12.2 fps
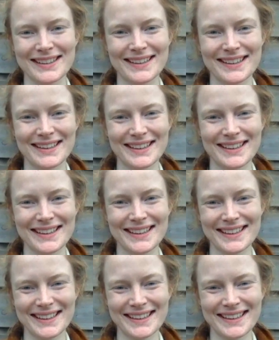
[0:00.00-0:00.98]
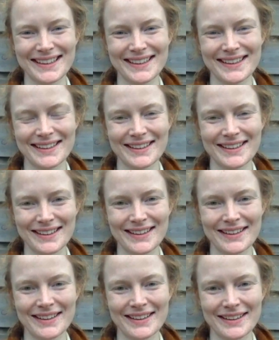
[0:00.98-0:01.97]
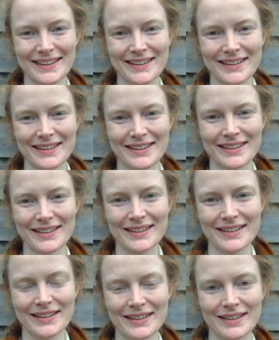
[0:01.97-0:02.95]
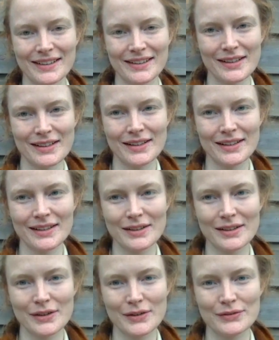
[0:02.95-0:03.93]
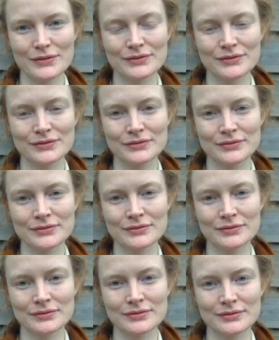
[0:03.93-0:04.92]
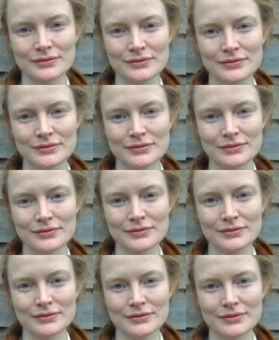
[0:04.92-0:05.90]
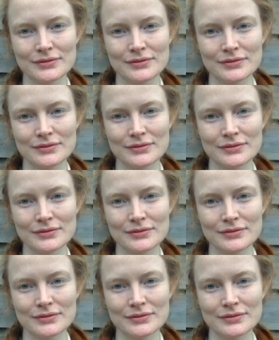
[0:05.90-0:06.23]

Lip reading: No words are spoken by the person on screen.